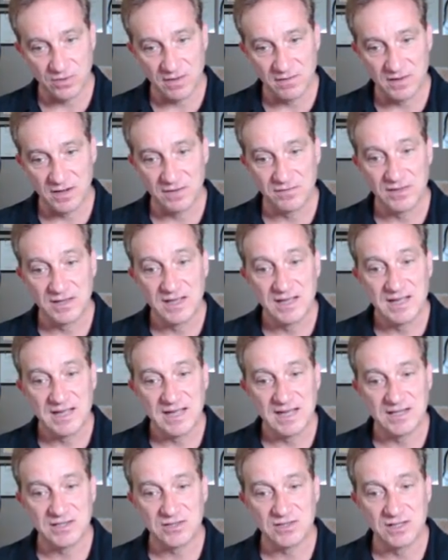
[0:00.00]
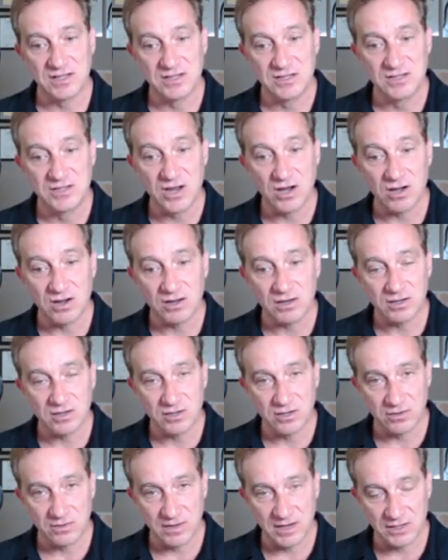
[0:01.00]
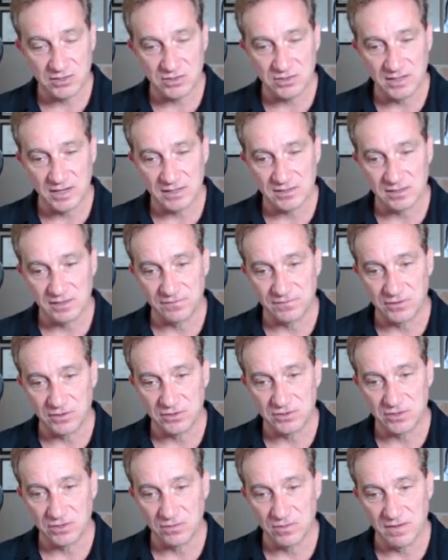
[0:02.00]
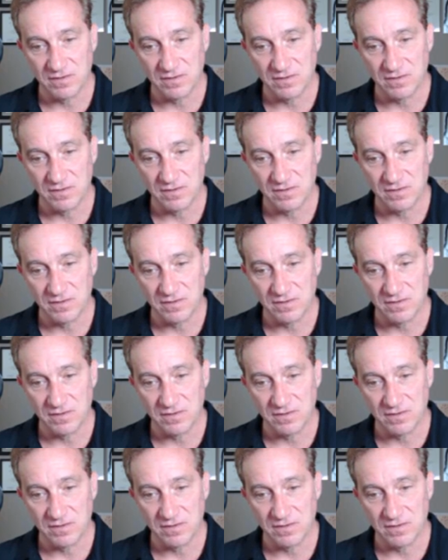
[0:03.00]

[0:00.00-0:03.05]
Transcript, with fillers: It's the dollar duration that's the first derivative,